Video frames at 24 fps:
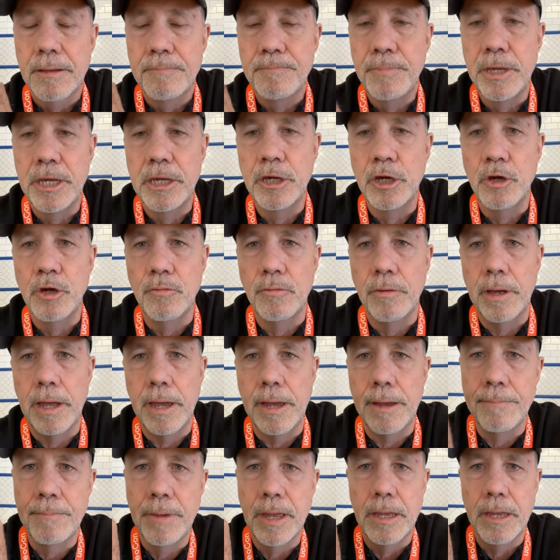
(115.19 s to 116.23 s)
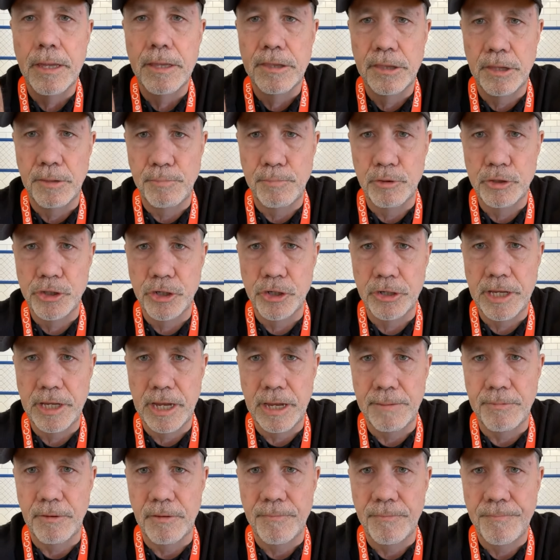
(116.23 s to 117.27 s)
PQM, the butcher
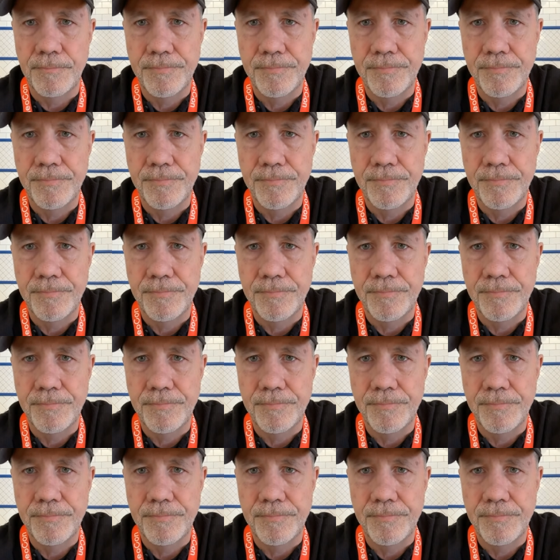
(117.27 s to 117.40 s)
table.